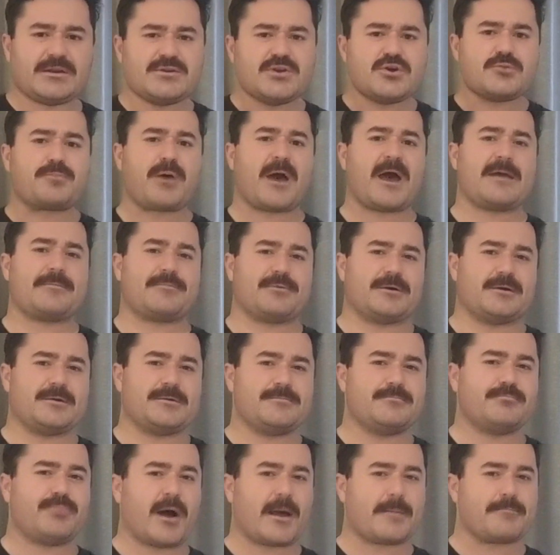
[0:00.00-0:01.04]
a new paper
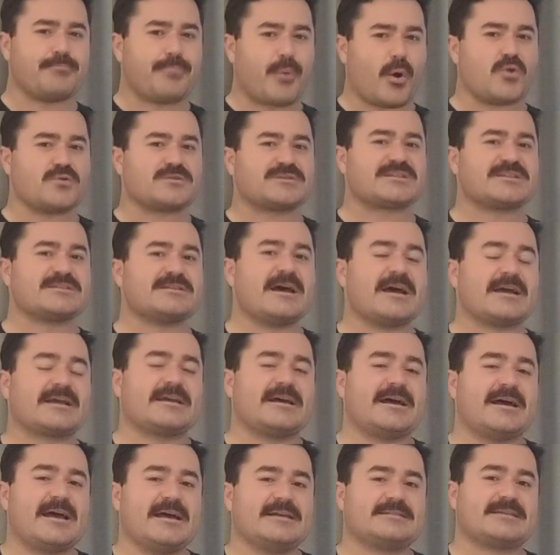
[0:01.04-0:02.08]
by
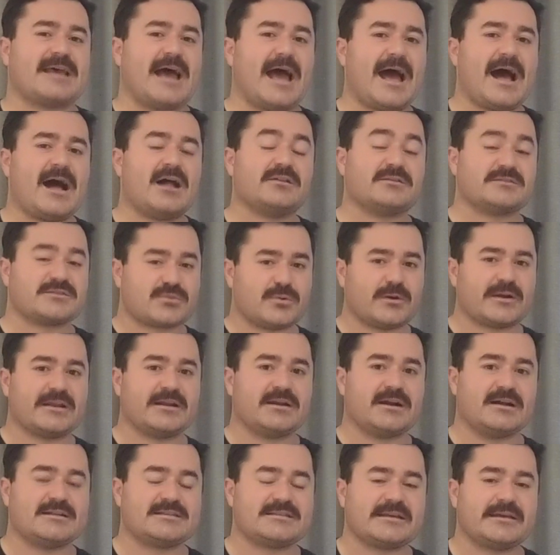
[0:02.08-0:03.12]
Boessenecker et al. in
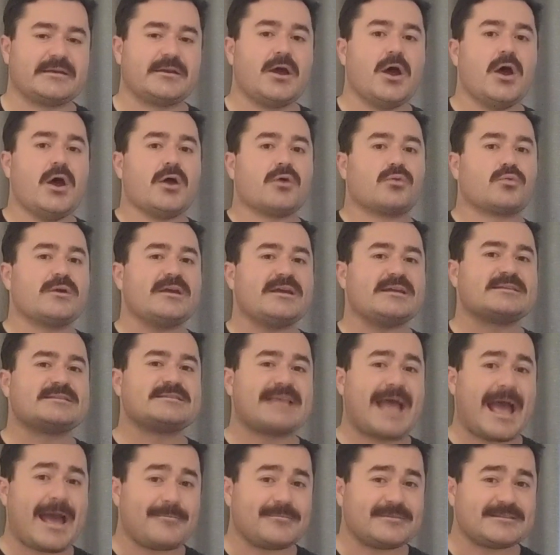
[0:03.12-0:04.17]
2019
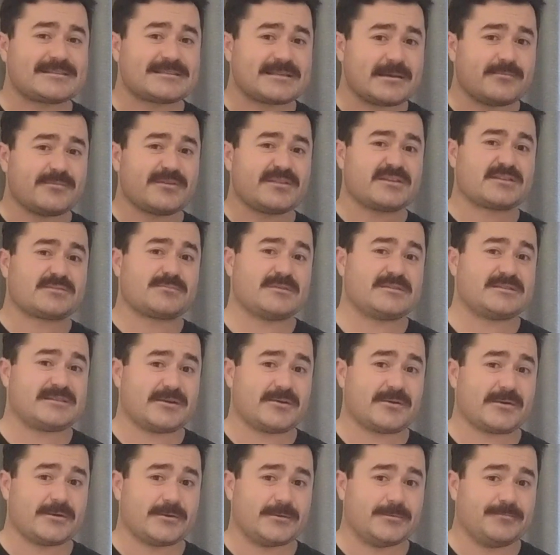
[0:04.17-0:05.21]
re-examined some of this
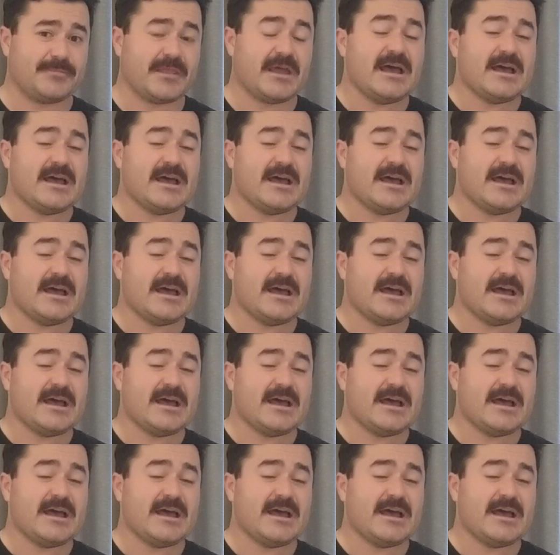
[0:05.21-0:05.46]
material.